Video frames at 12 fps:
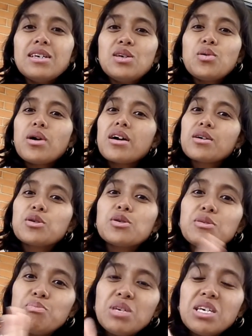You are
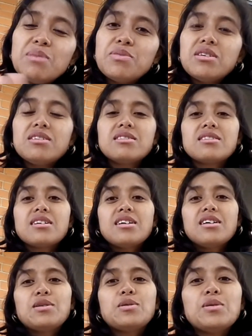good people
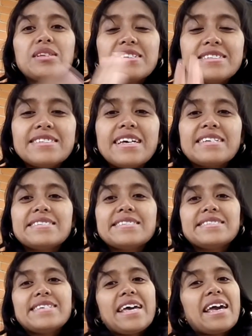who
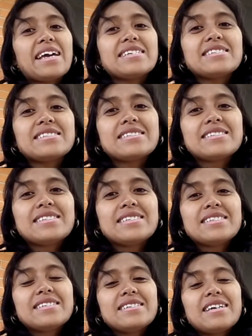listens, and
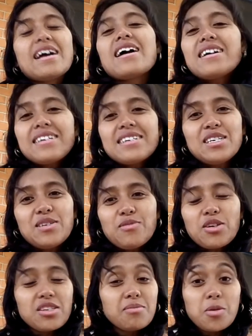
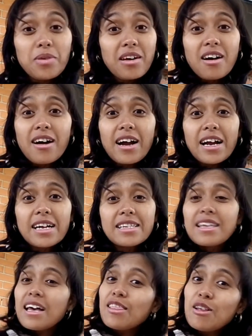bottom of my heart,
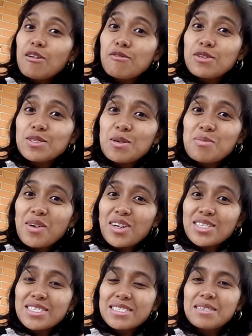I love you so
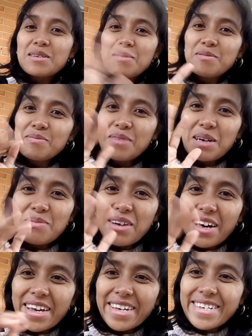much. Bye
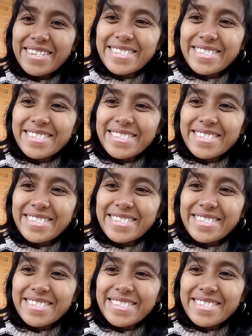bye.